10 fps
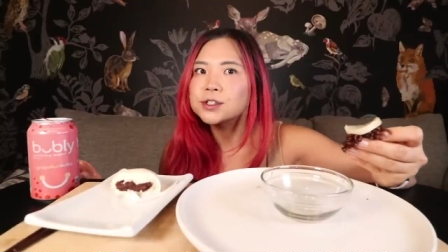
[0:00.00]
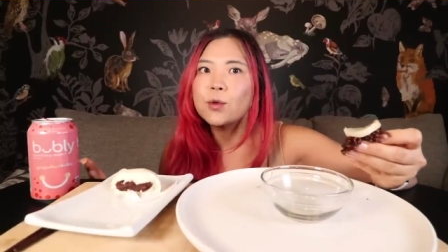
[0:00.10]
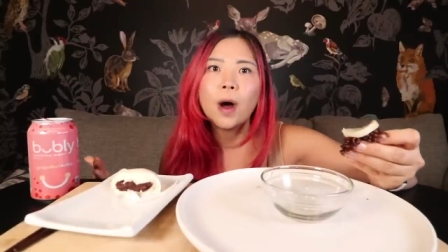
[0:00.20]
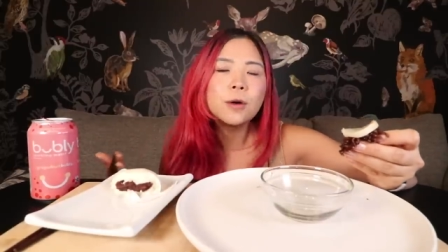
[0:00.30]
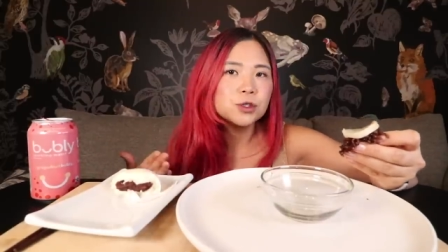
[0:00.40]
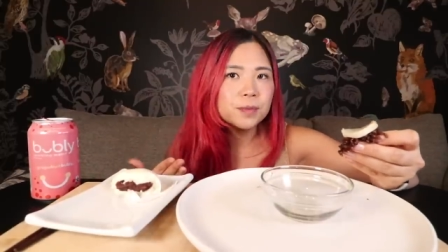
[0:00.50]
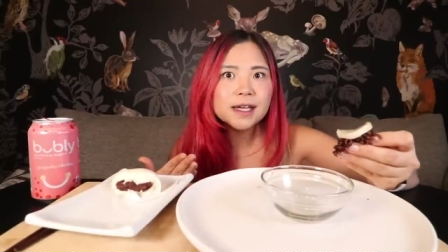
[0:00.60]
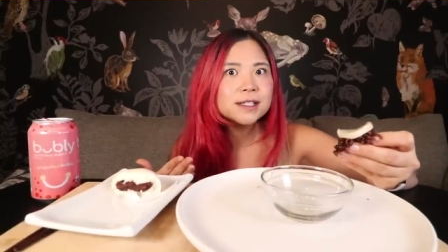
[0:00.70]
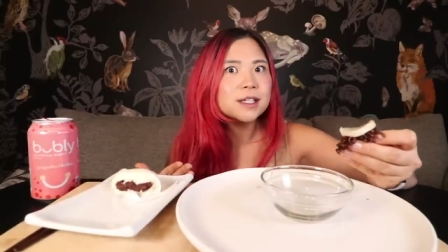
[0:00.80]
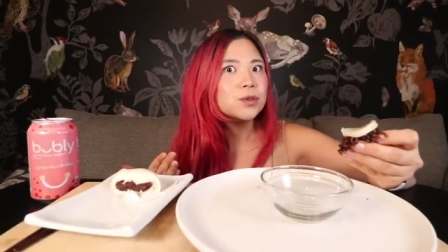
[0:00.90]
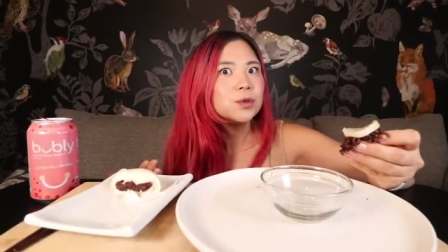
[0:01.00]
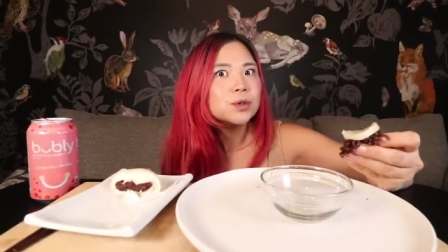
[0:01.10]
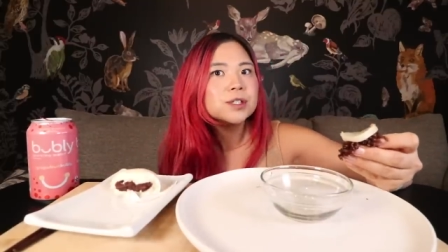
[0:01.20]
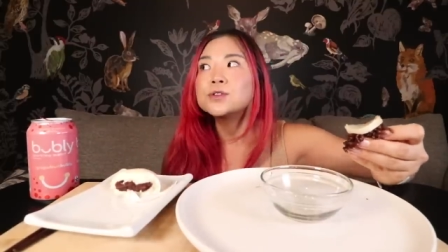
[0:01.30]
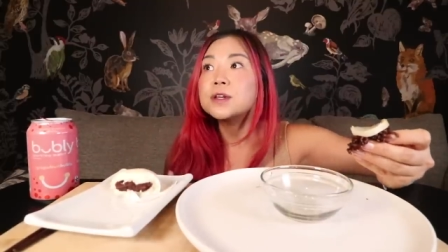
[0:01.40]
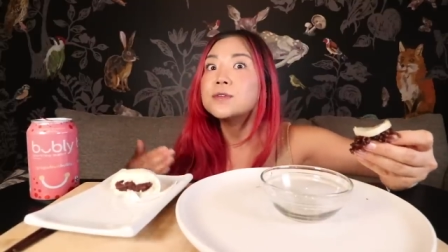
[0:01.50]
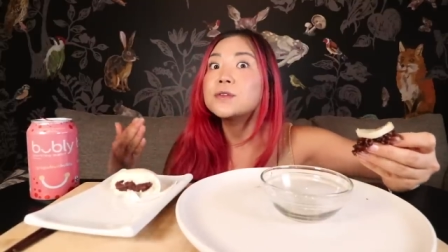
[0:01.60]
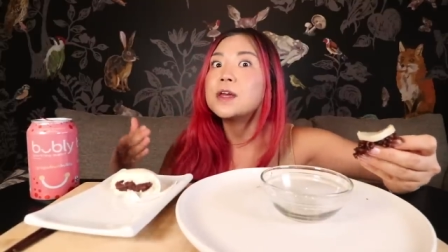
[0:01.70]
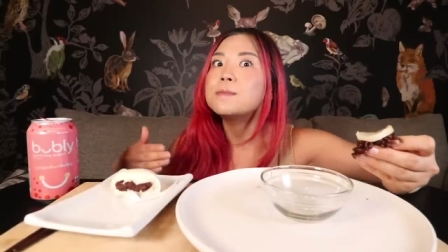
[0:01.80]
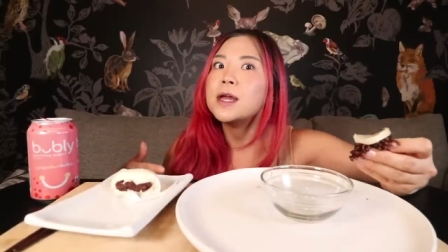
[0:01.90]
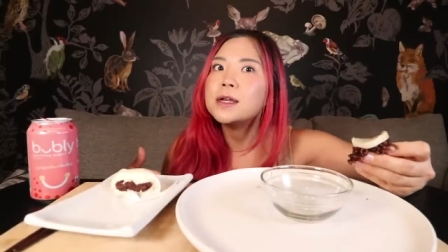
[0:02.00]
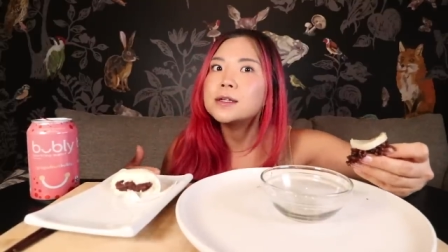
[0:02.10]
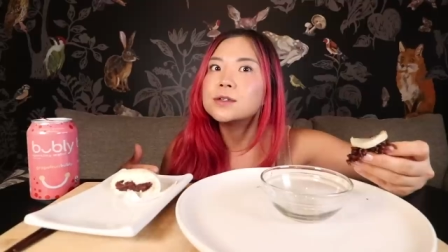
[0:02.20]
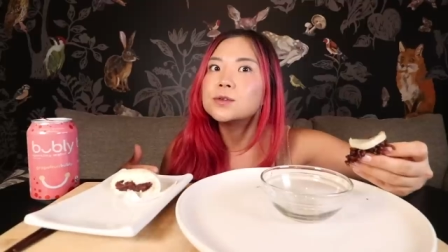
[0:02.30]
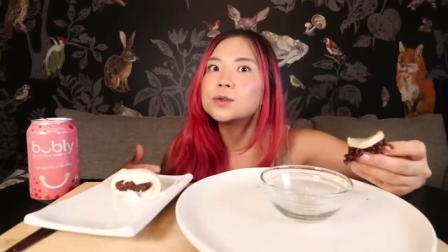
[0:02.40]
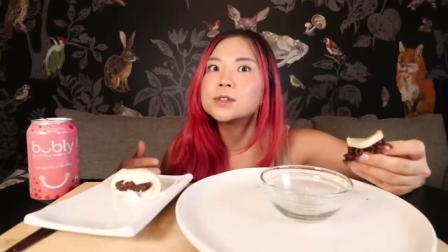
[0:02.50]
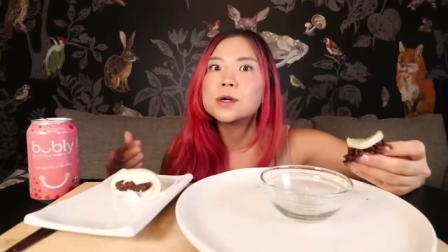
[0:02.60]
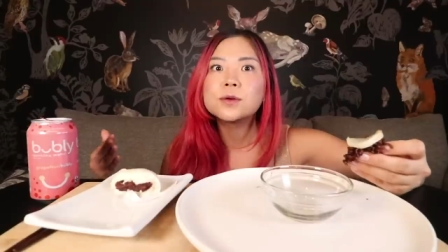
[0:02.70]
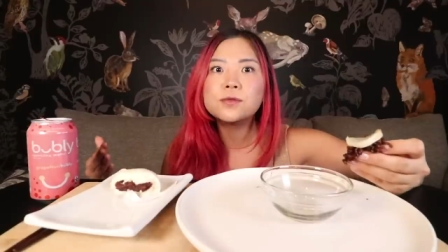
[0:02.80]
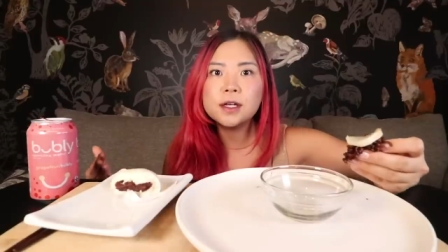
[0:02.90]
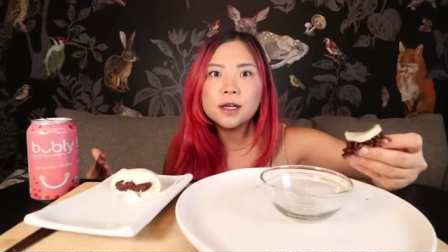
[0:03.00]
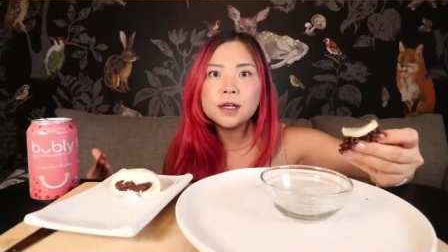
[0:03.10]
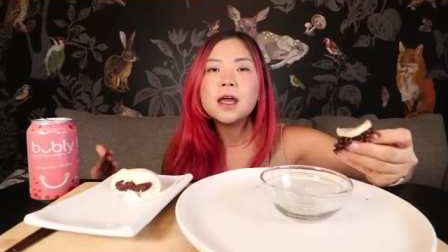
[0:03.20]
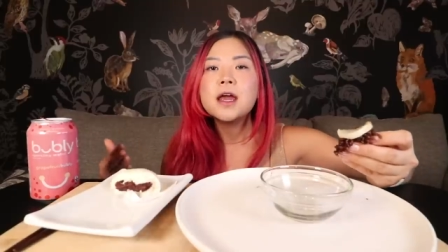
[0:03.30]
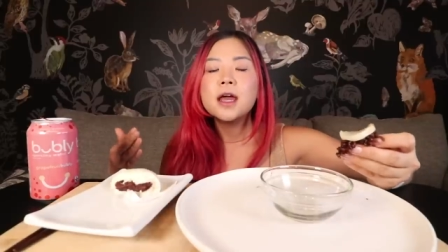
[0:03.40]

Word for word: So why would you make instant noodles? So even if they made instant noodles that were vegan,